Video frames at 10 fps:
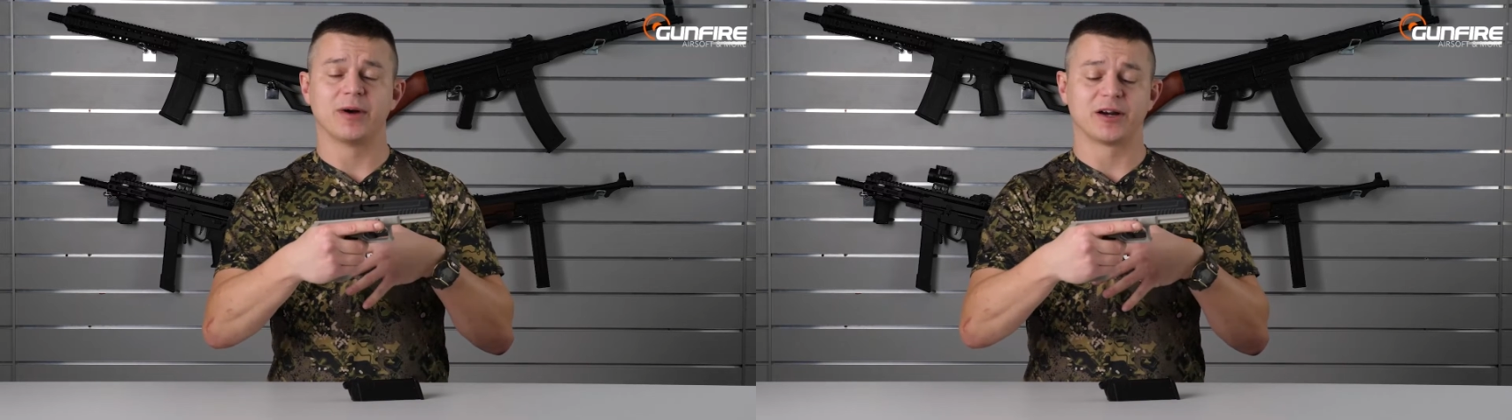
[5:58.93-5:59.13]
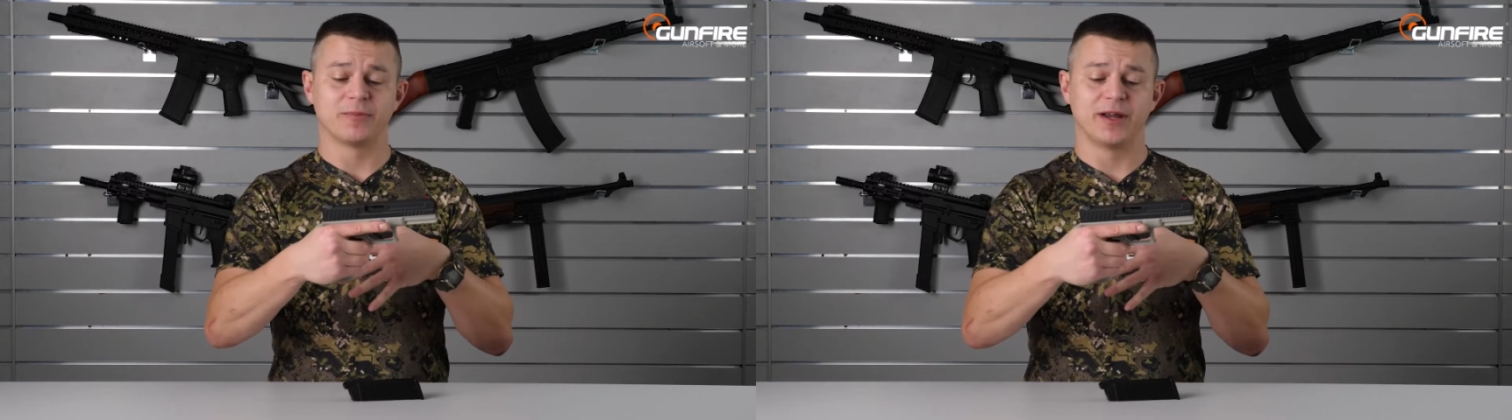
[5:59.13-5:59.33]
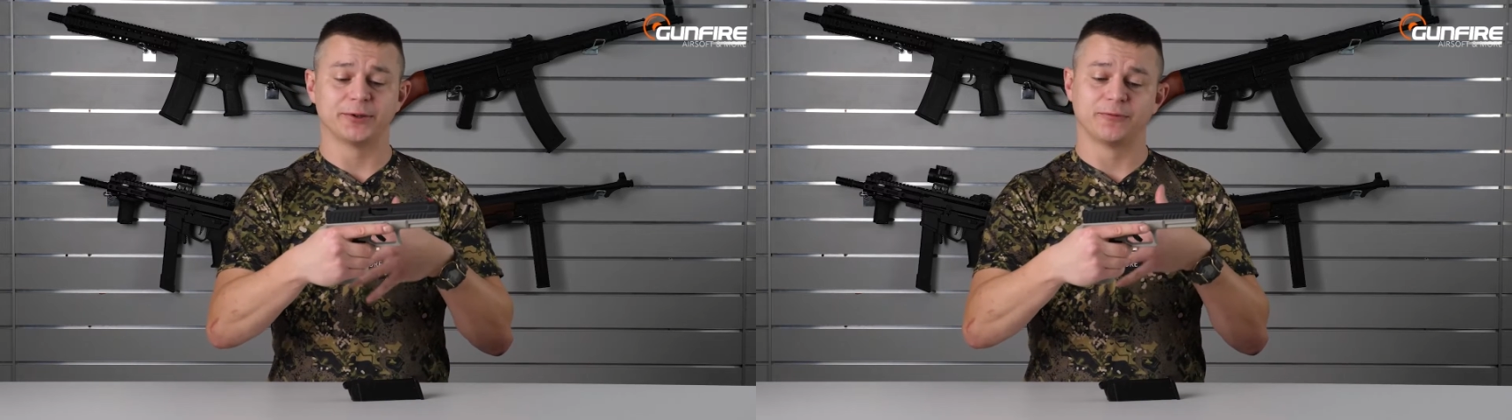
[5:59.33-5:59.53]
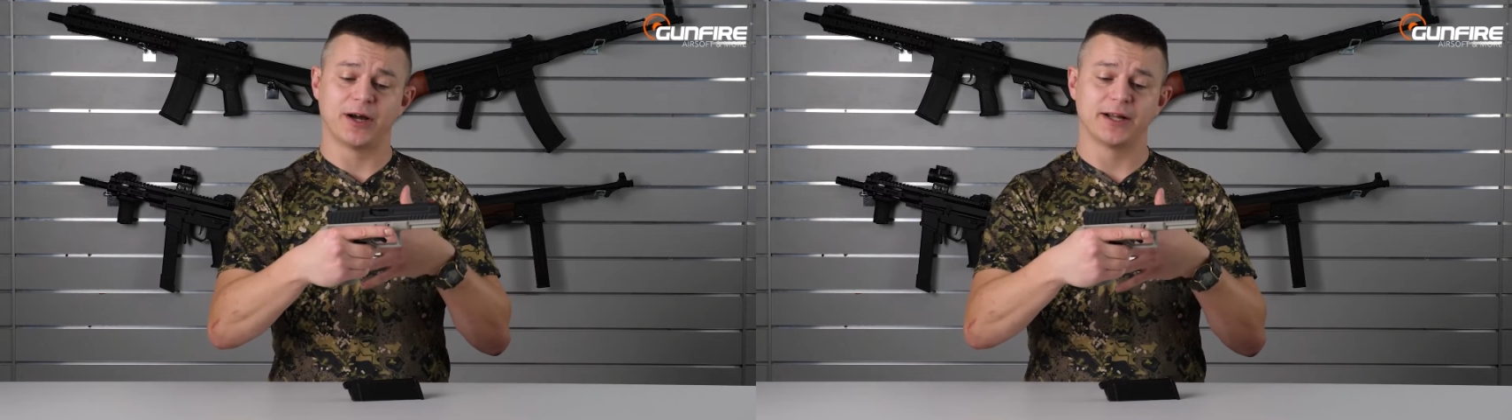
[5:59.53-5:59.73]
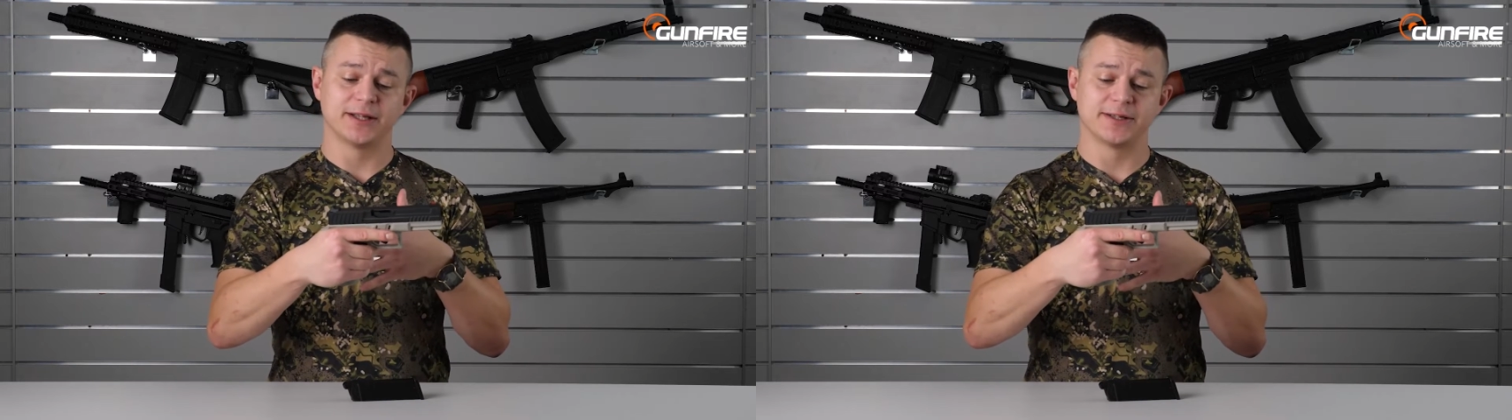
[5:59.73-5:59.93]
are made of
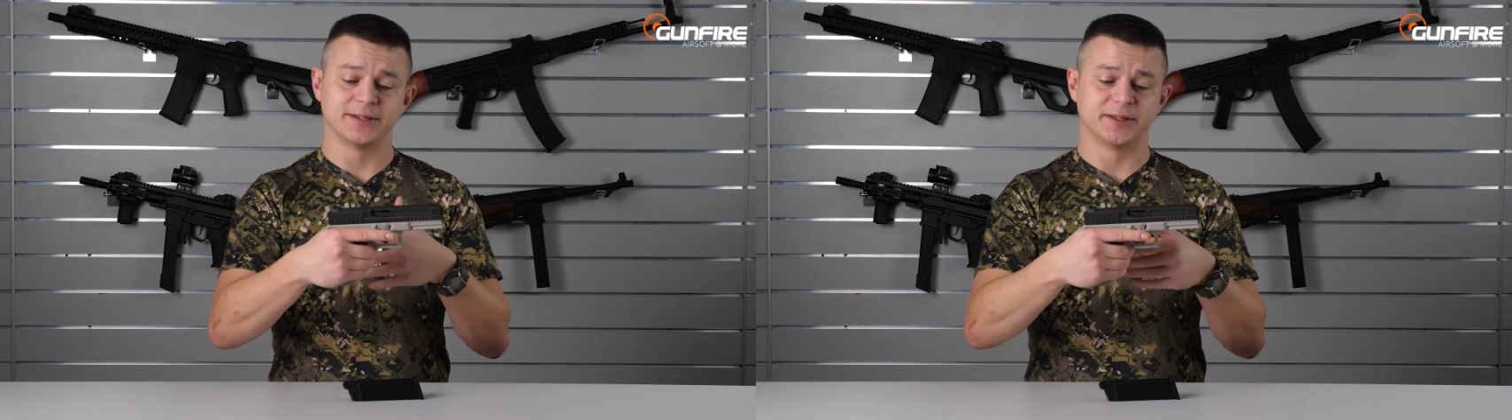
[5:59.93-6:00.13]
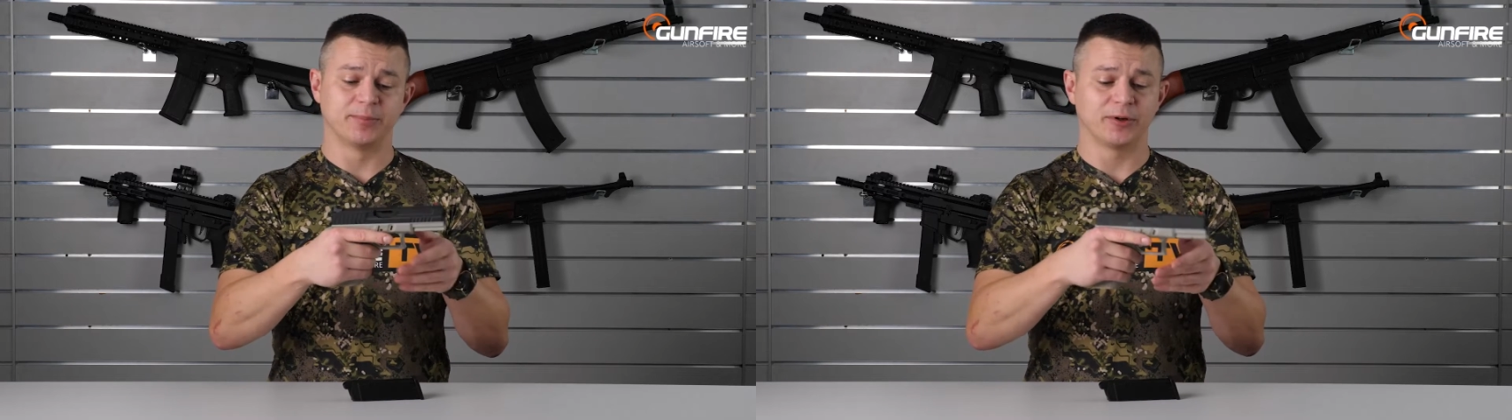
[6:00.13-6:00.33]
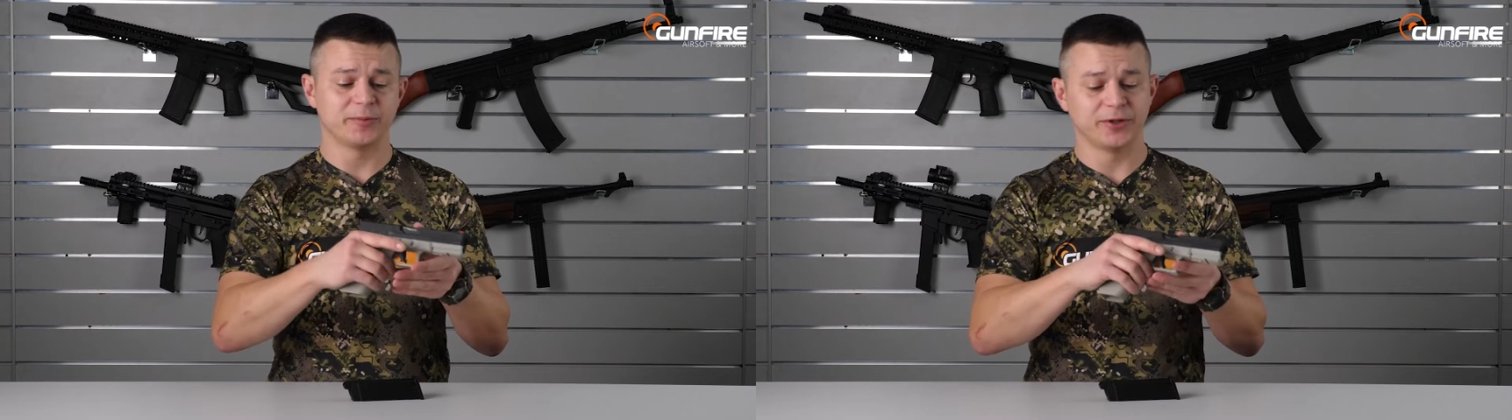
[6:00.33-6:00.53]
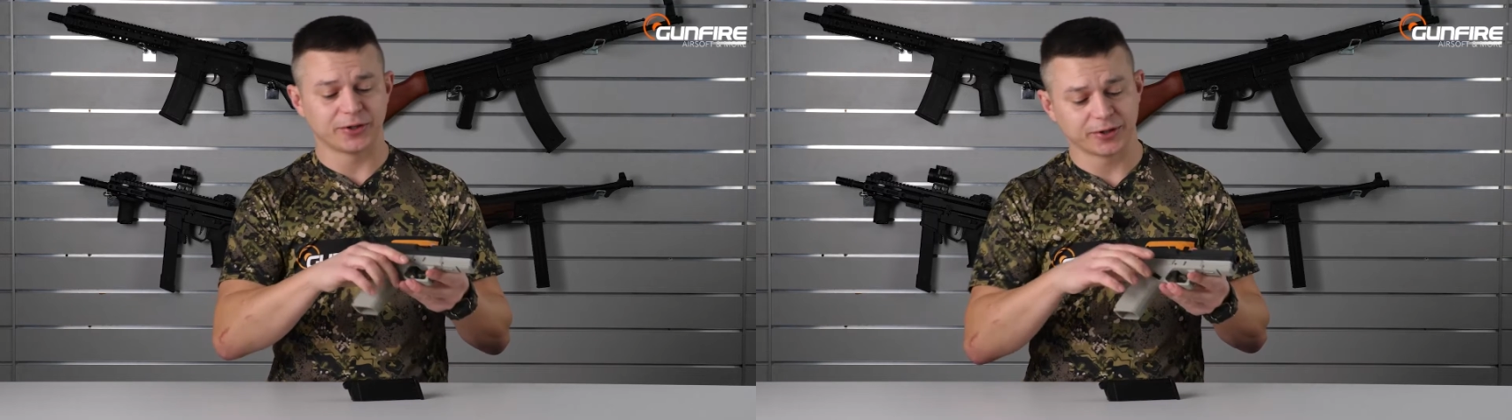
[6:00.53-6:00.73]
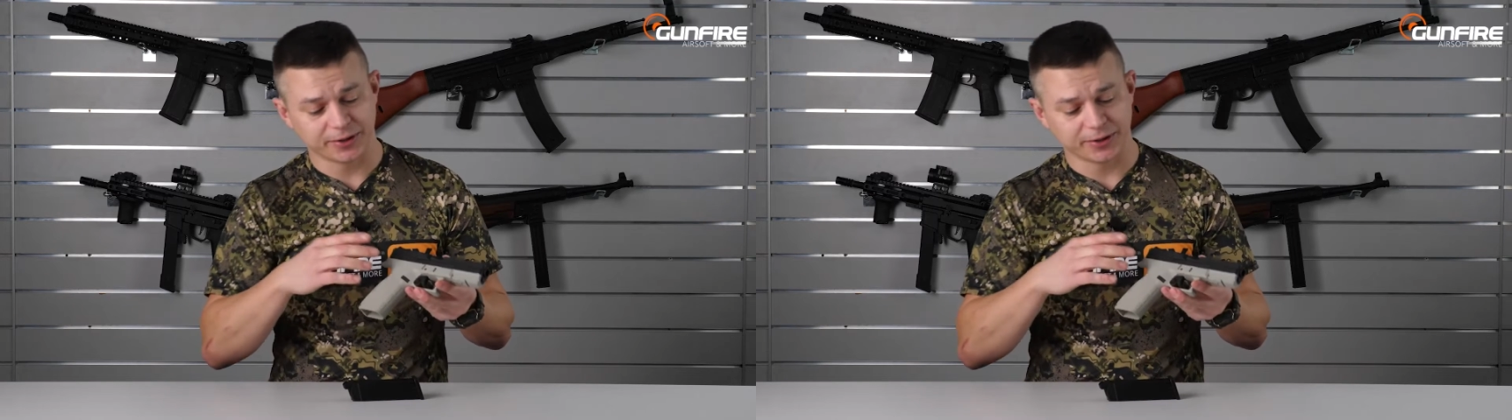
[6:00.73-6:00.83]
high density polymer